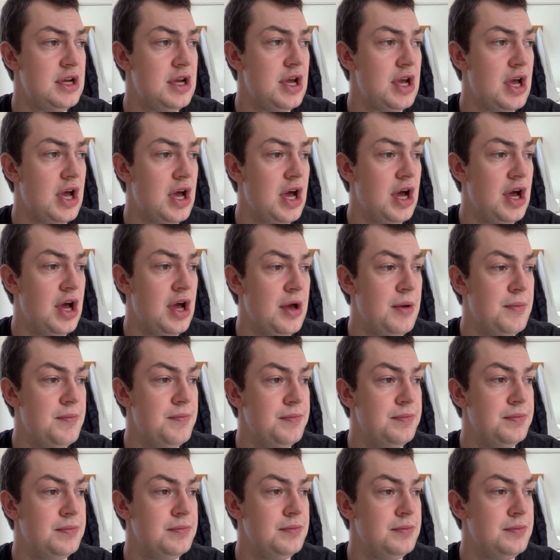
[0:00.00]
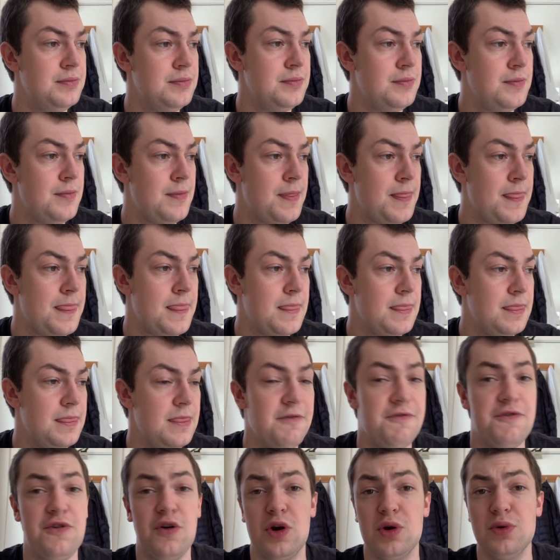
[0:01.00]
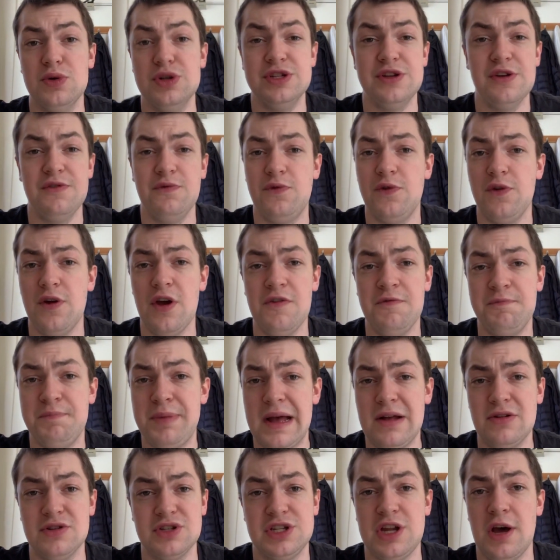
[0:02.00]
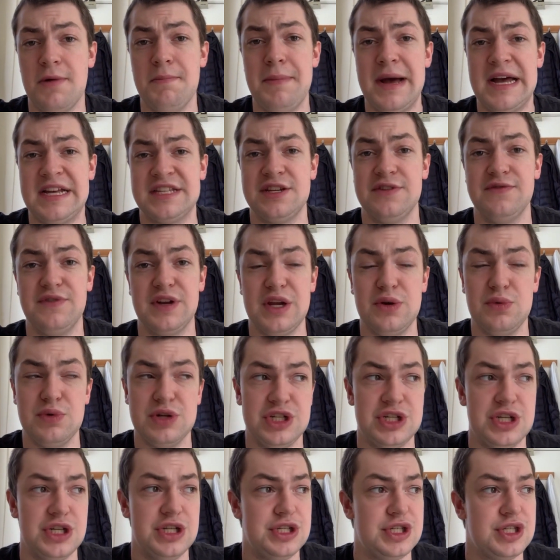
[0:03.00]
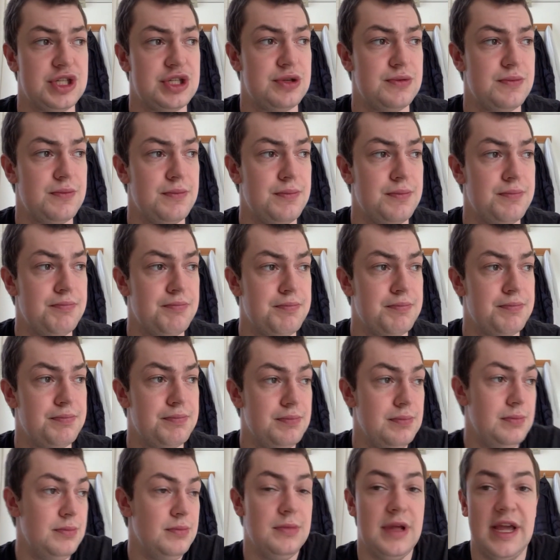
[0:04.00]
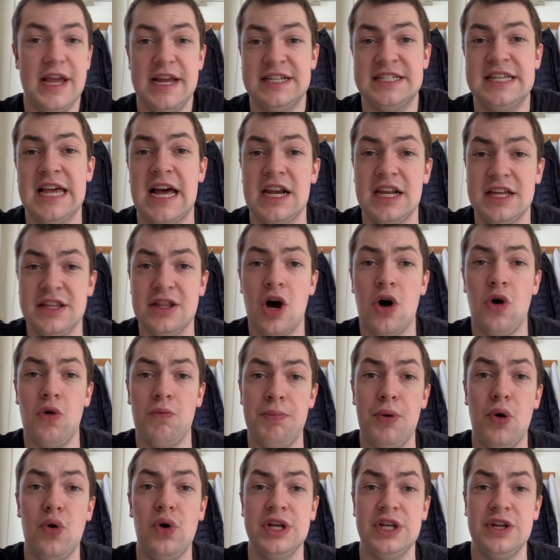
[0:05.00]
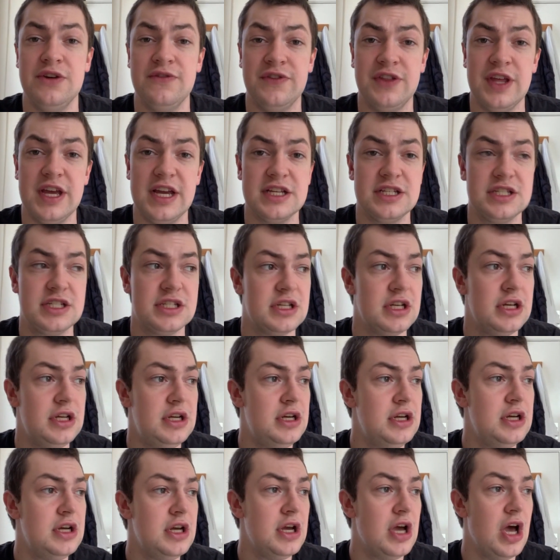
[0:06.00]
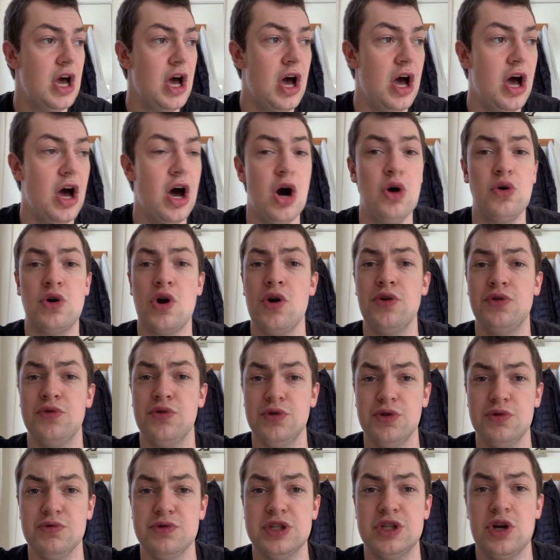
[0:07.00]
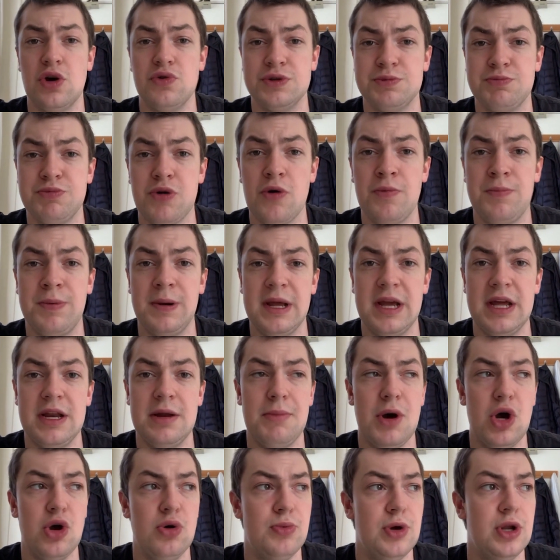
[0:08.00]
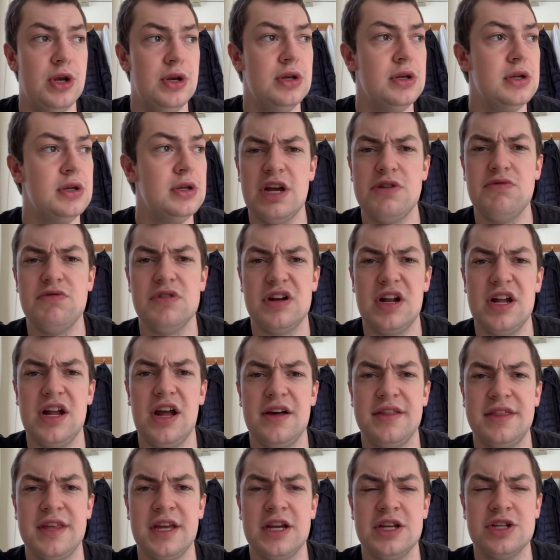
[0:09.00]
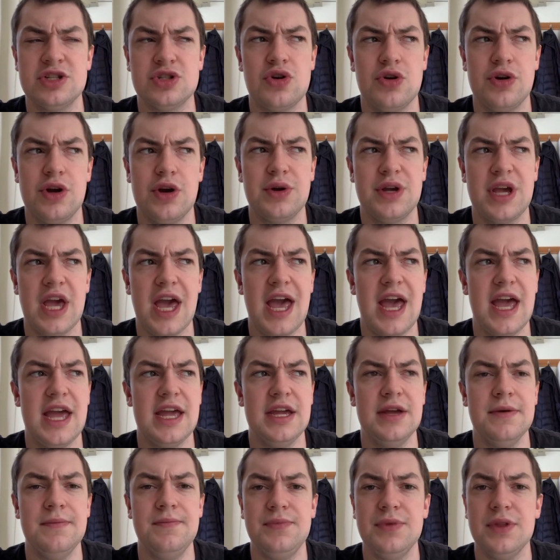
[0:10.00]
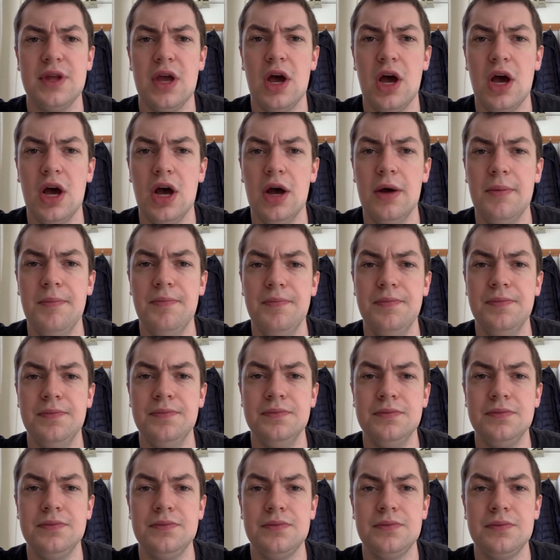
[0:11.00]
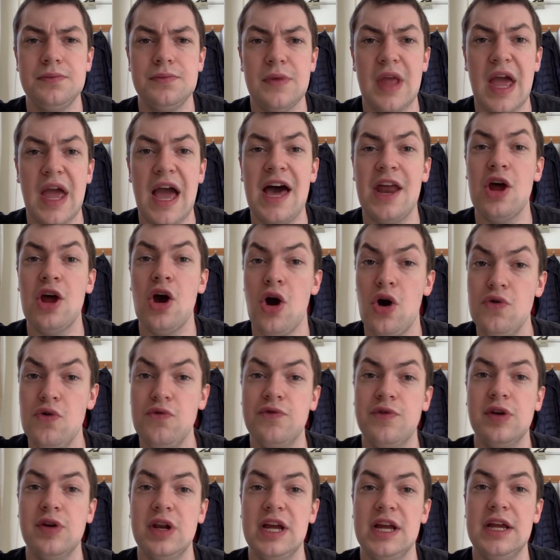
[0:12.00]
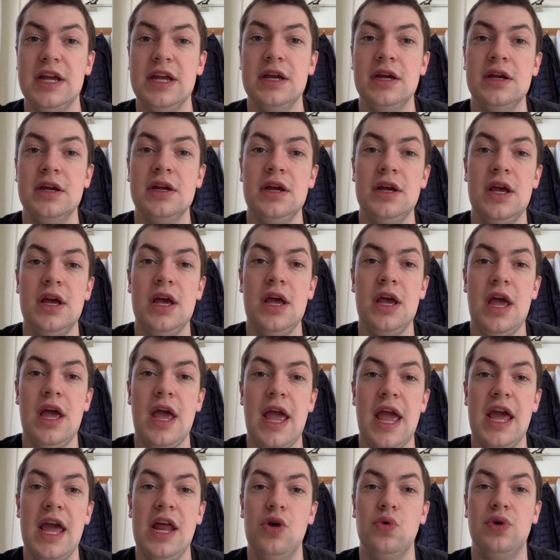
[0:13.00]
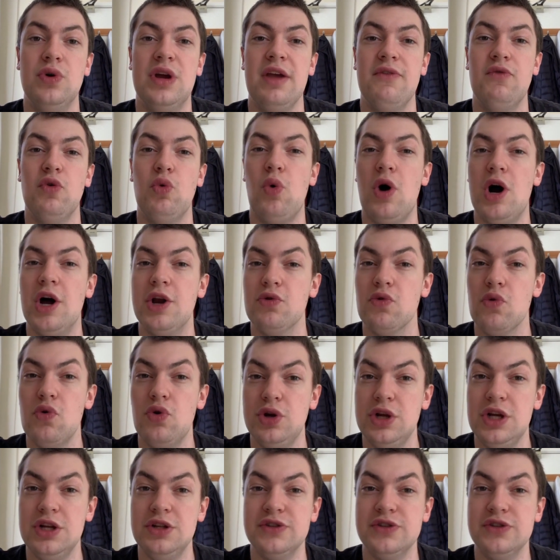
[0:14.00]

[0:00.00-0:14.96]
The followers have bounced up massively, which is exactly the whole point of this. I'll go through the results properly in a moment. Generally, I think it's gone okay. And hopefully it'll give a wider audience